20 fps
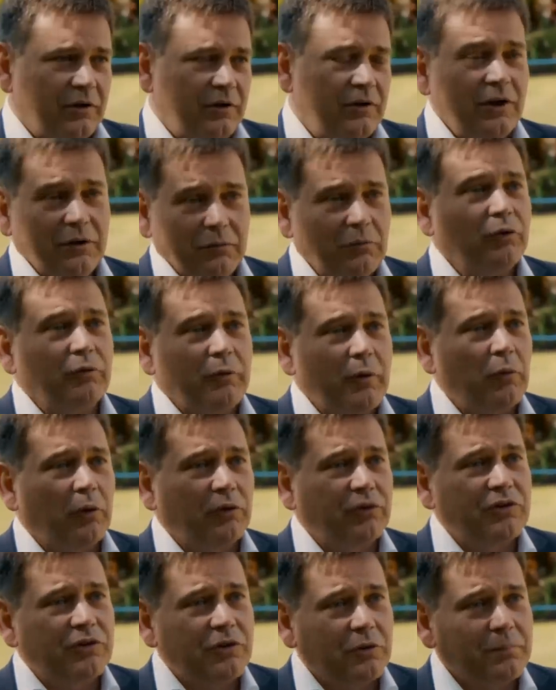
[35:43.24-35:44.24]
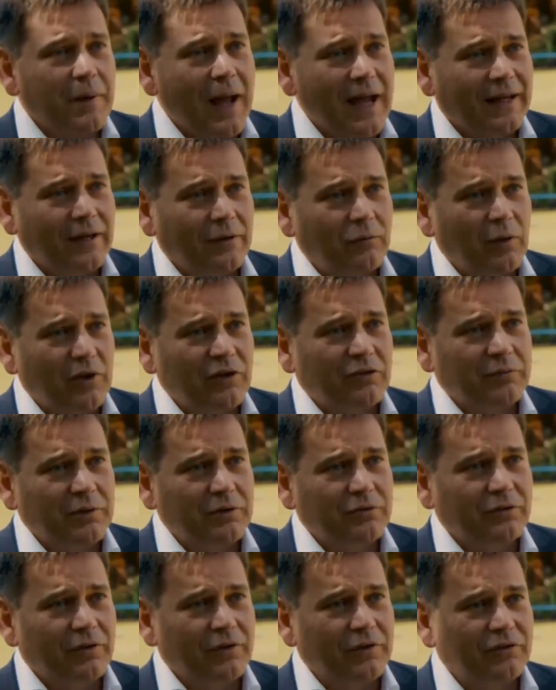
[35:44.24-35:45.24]
you don't want to be watching your back in
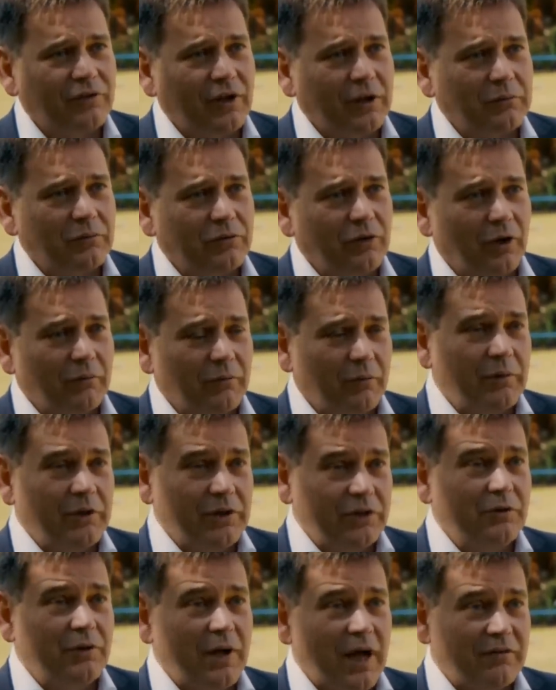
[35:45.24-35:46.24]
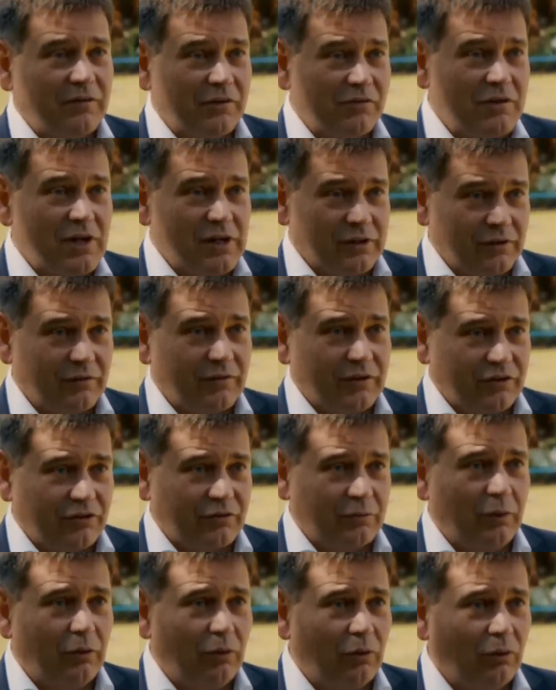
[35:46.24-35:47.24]
Westminster at the same time. And we do have a relatively
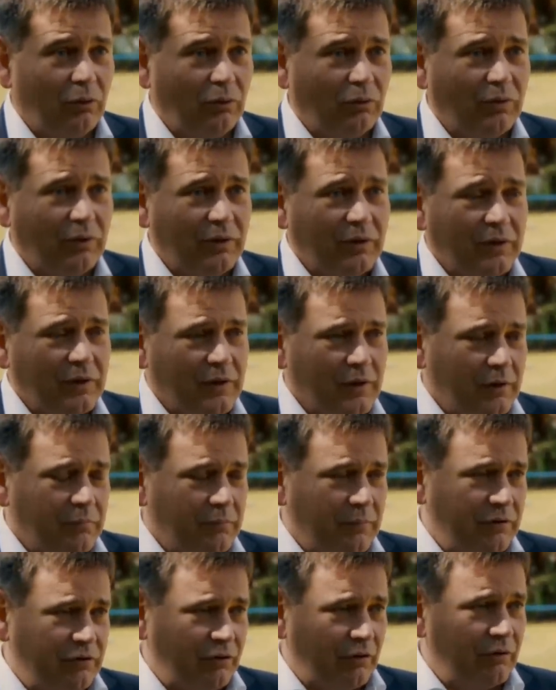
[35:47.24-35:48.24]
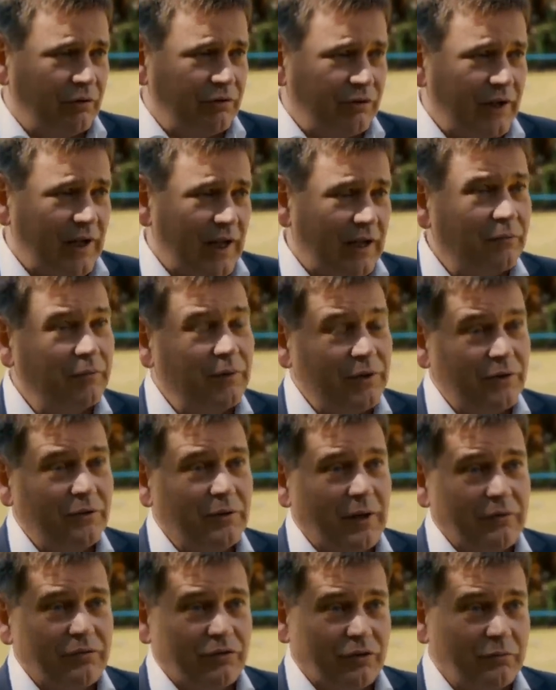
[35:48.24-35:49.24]
small majority, and we
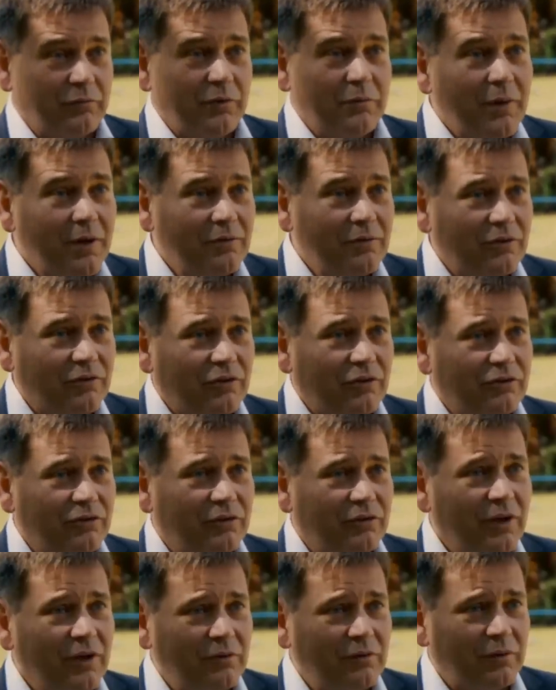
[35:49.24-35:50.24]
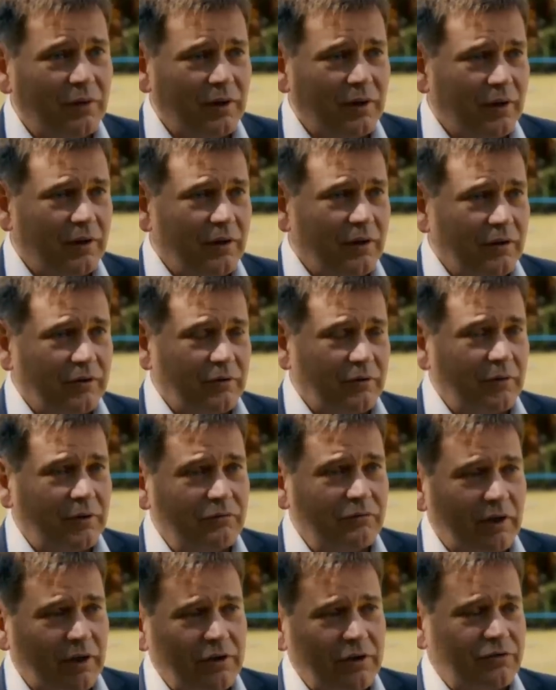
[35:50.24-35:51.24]
do have some Ramonas, as you know, some
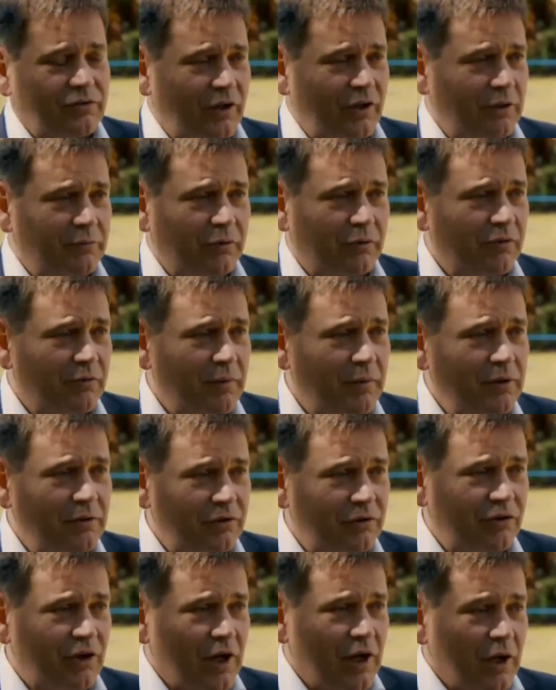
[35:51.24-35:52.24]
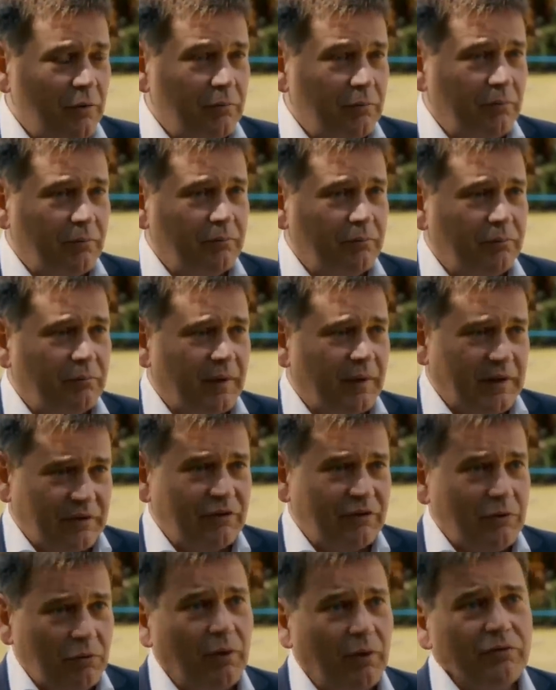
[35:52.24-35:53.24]
unreconcilable Ramonas. But they
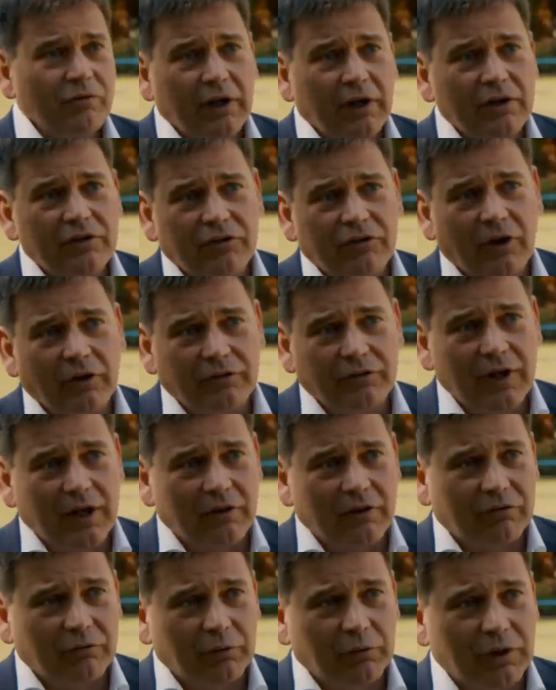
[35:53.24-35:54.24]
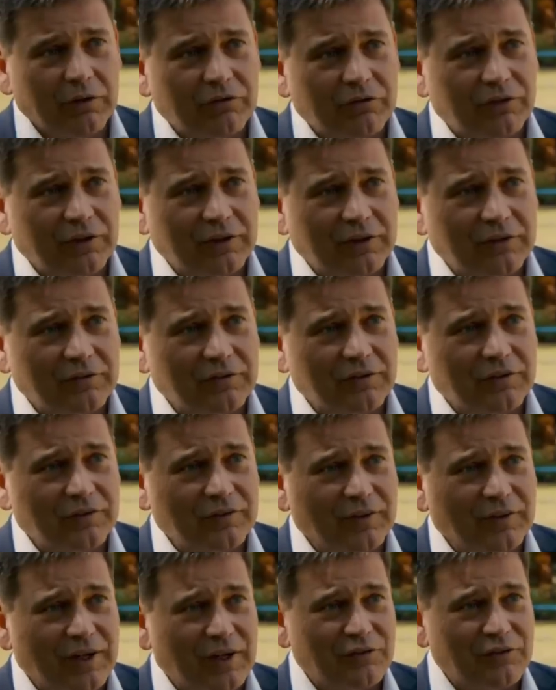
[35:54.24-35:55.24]
seem quite reconciled now, from what I've seen
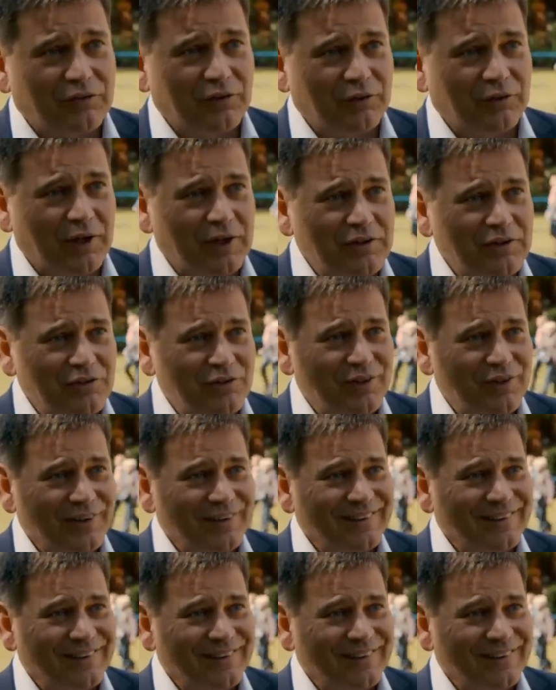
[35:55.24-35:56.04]
the last few days.